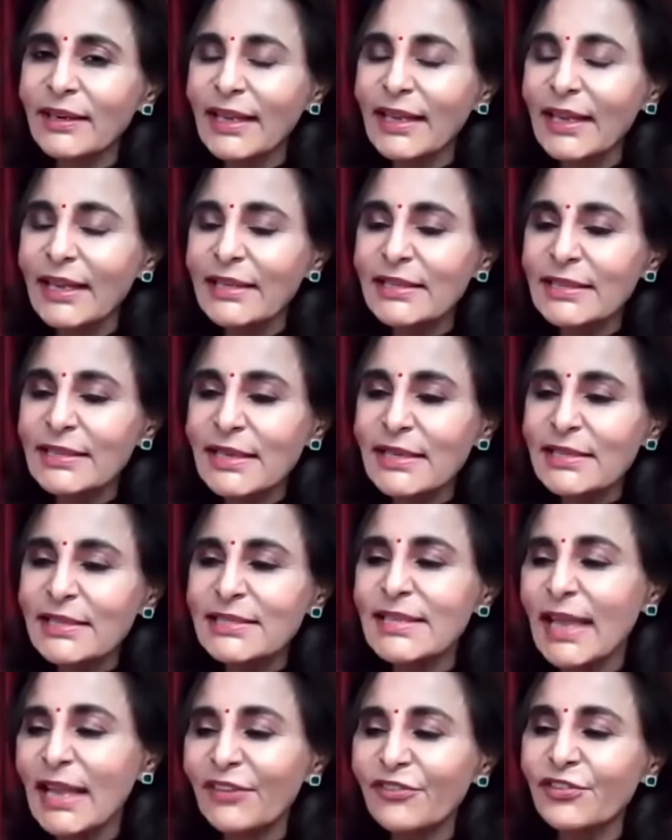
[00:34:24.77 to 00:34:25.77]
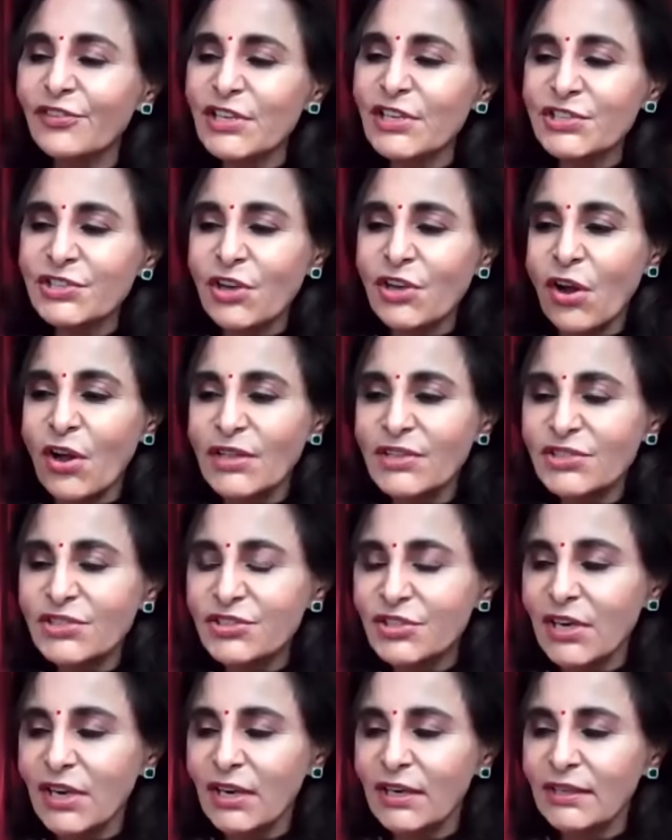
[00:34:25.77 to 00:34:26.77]
create a selfless
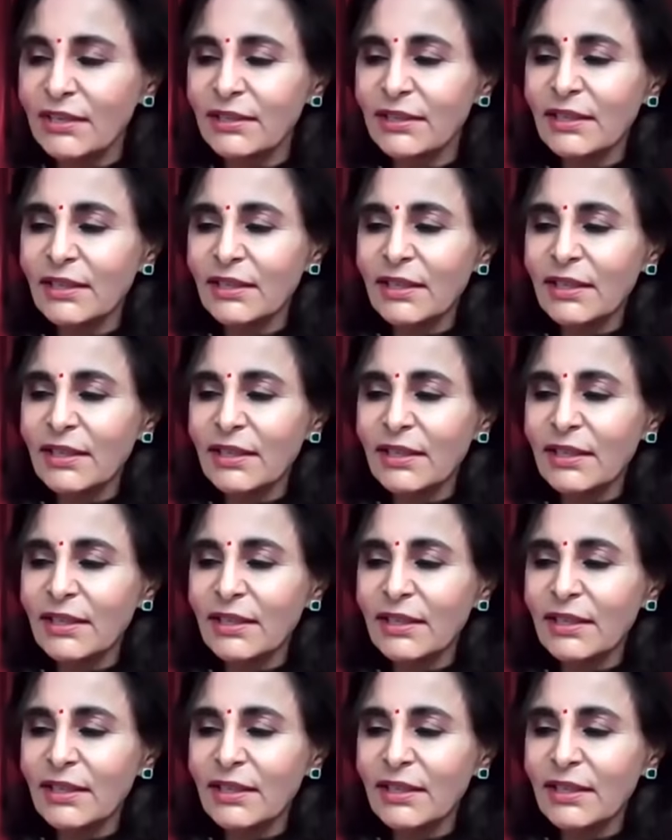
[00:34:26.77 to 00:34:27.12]
construct.